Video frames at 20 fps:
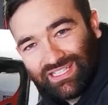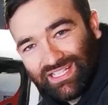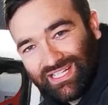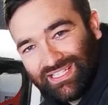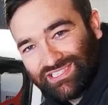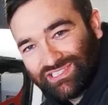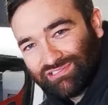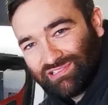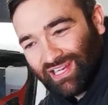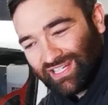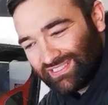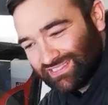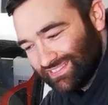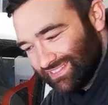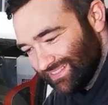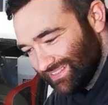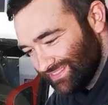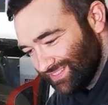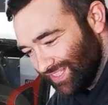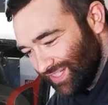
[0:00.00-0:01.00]
it's cracked.
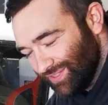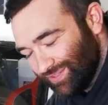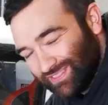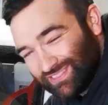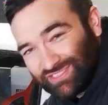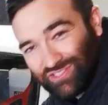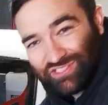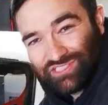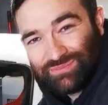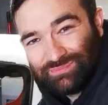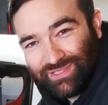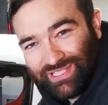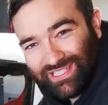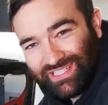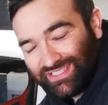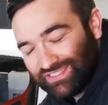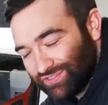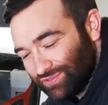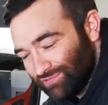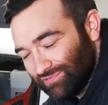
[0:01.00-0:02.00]
So it's cost
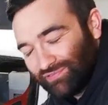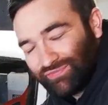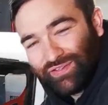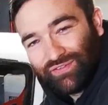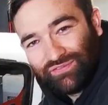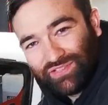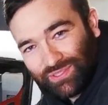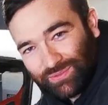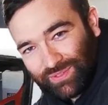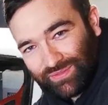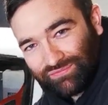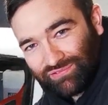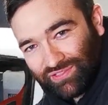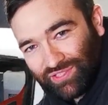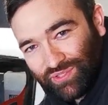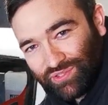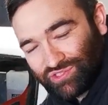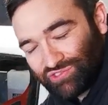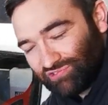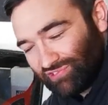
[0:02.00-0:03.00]
me 250 quid for a
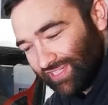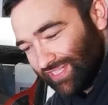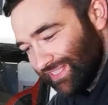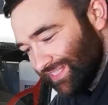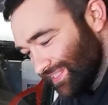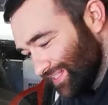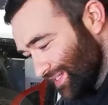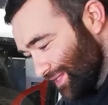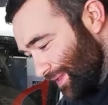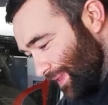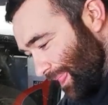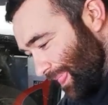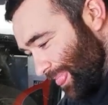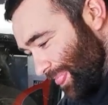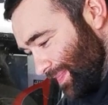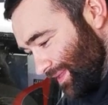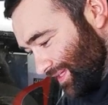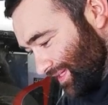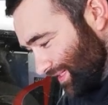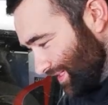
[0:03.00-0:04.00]
new screen.
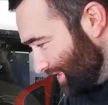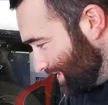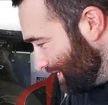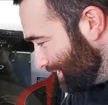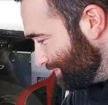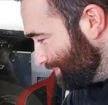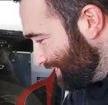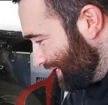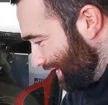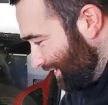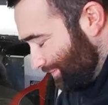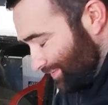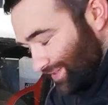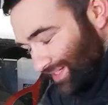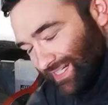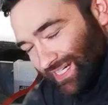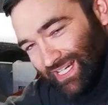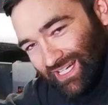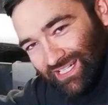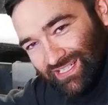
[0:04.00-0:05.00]
Now
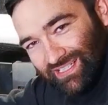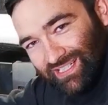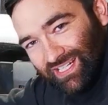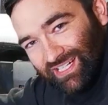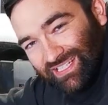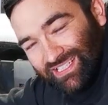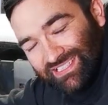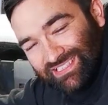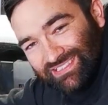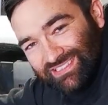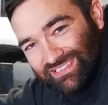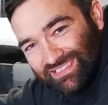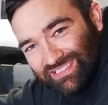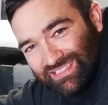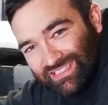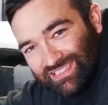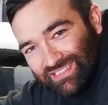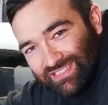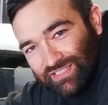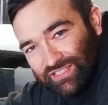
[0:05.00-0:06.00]
at least
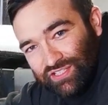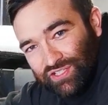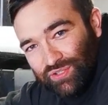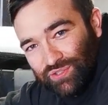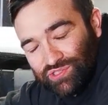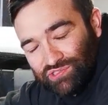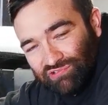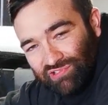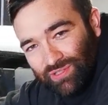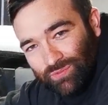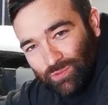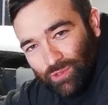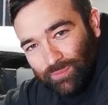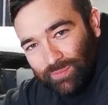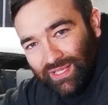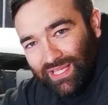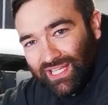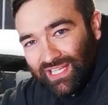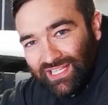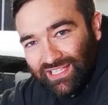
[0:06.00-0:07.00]
the new screen will
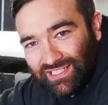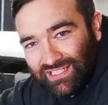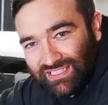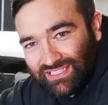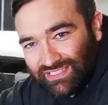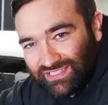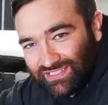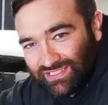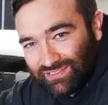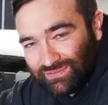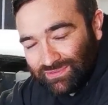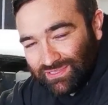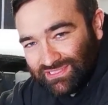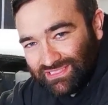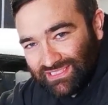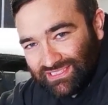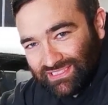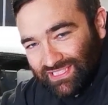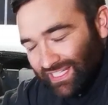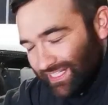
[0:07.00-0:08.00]
be heated,
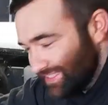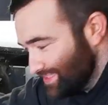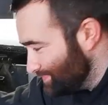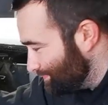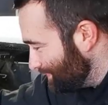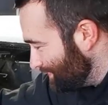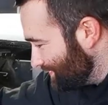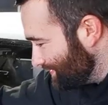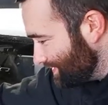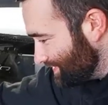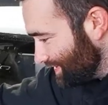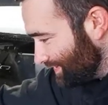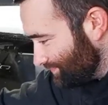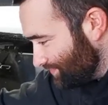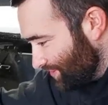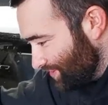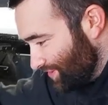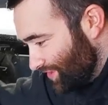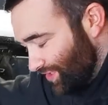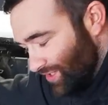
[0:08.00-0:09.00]
which is nice because I've
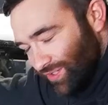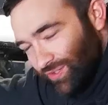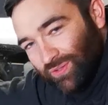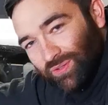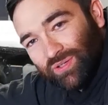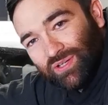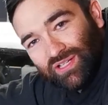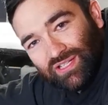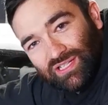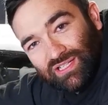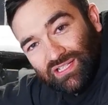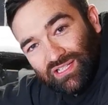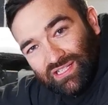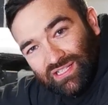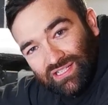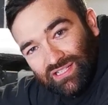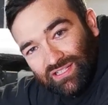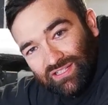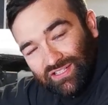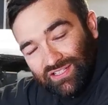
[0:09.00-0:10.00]
got no
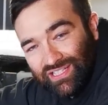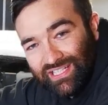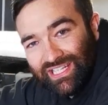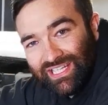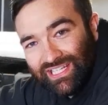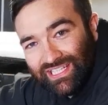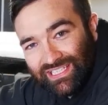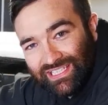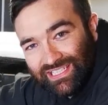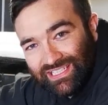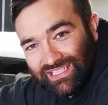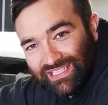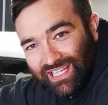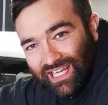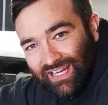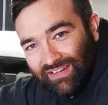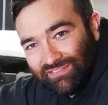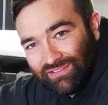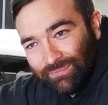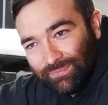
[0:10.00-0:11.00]
heating in the
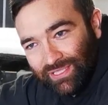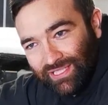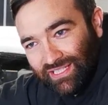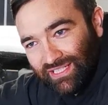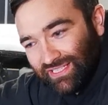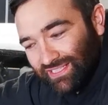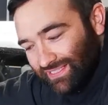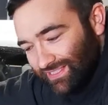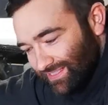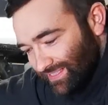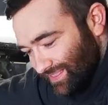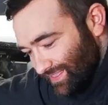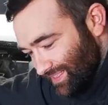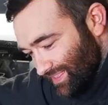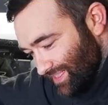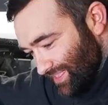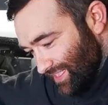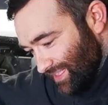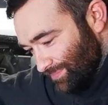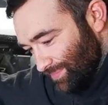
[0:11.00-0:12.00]
car at the minute.
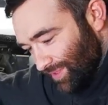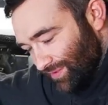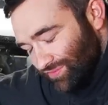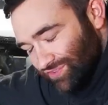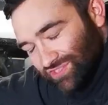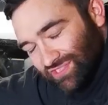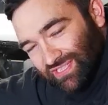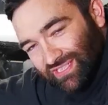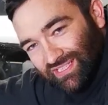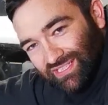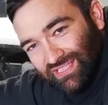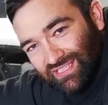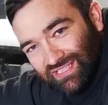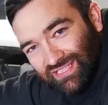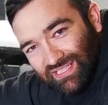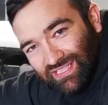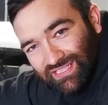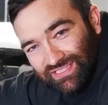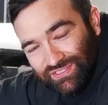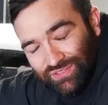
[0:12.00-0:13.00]
But obviously
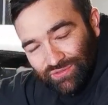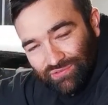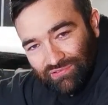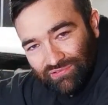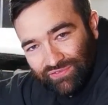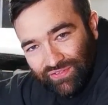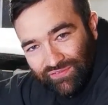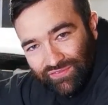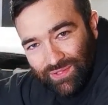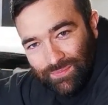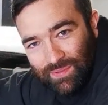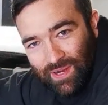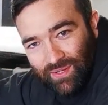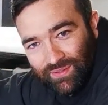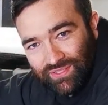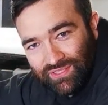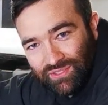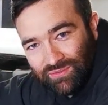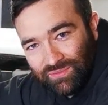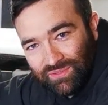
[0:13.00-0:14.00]
it's
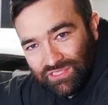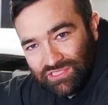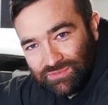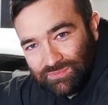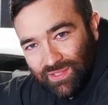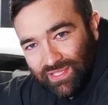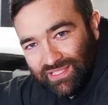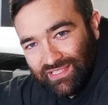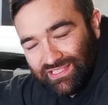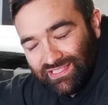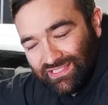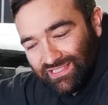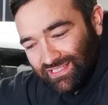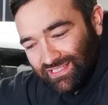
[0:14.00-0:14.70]
£250 you don't want to spend.